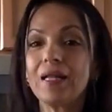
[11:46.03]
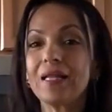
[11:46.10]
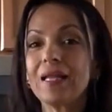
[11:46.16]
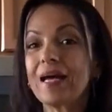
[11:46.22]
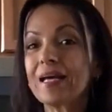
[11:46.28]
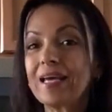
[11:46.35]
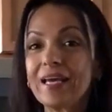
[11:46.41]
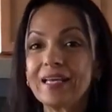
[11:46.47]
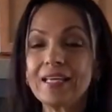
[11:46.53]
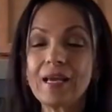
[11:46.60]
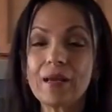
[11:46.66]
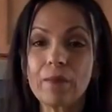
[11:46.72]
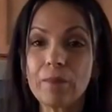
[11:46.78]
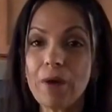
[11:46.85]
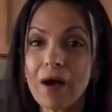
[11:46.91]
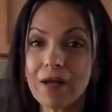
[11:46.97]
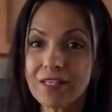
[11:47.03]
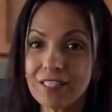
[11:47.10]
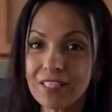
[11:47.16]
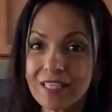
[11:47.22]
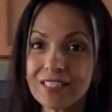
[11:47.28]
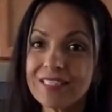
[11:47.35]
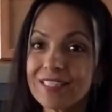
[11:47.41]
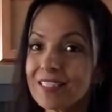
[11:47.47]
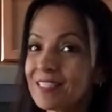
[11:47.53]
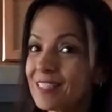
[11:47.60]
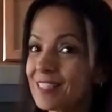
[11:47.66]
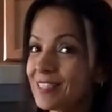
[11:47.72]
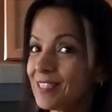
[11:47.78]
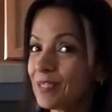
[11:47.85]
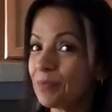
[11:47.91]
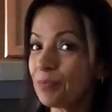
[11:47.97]
Again, I apologize. This
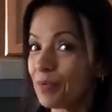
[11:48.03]
is the